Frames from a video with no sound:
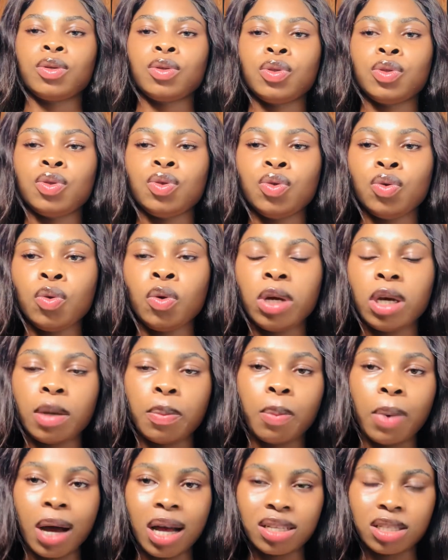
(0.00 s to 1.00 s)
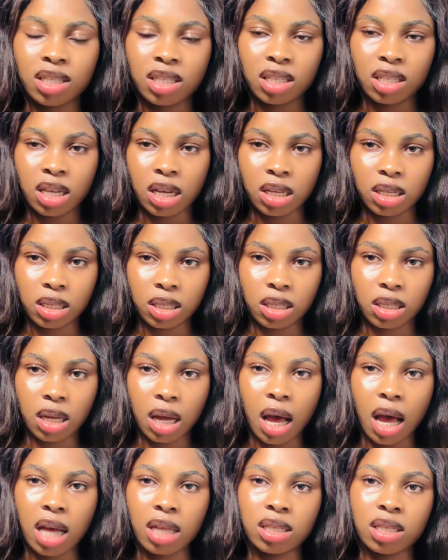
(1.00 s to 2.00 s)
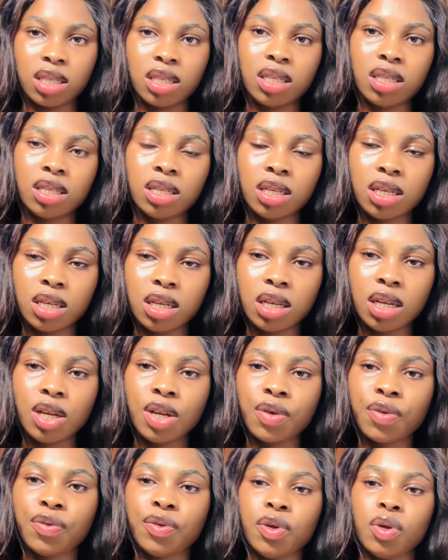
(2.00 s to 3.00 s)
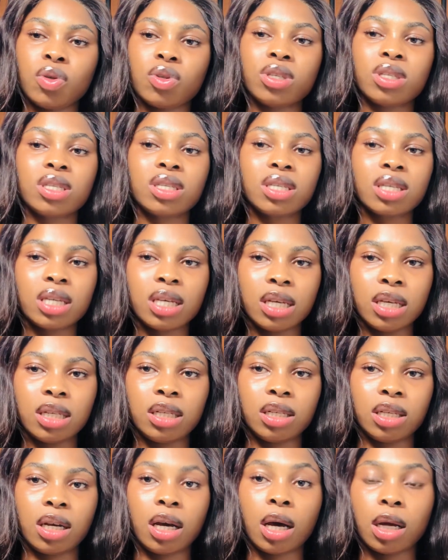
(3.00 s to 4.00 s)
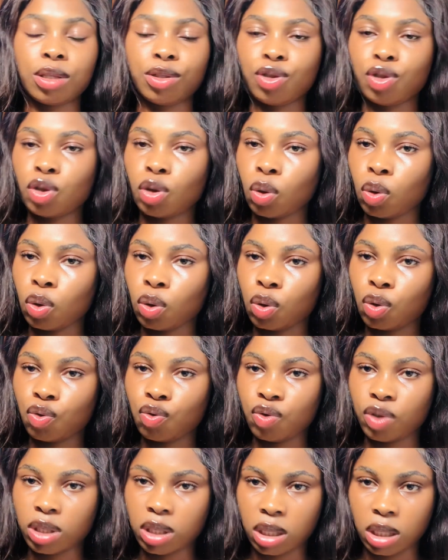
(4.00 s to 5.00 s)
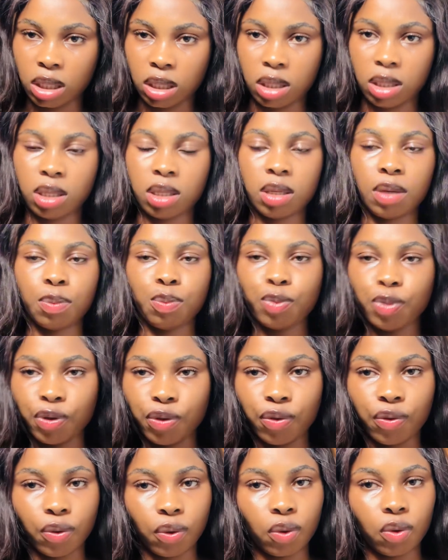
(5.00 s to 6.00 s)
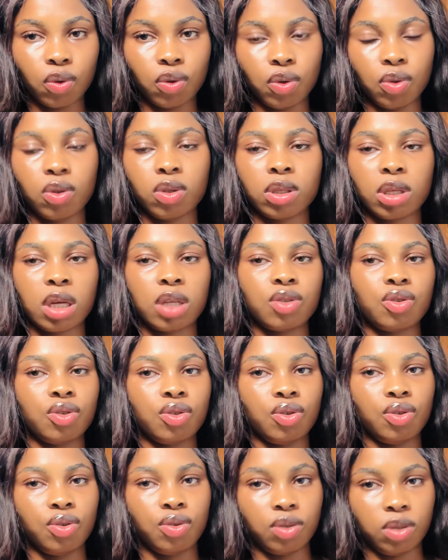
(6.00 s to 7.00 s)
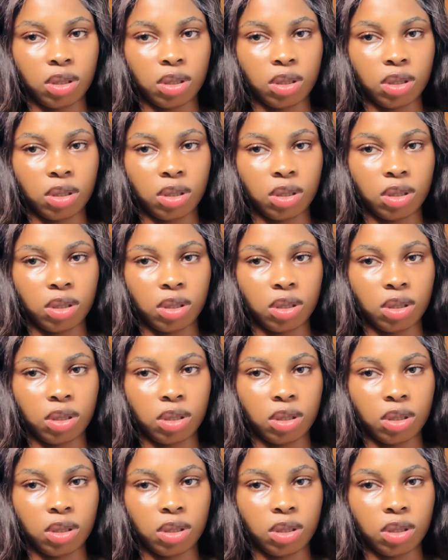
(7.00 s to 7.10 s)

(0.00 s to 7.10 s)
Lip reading: Do a patch test and see if your skin can tolerate it before you start to use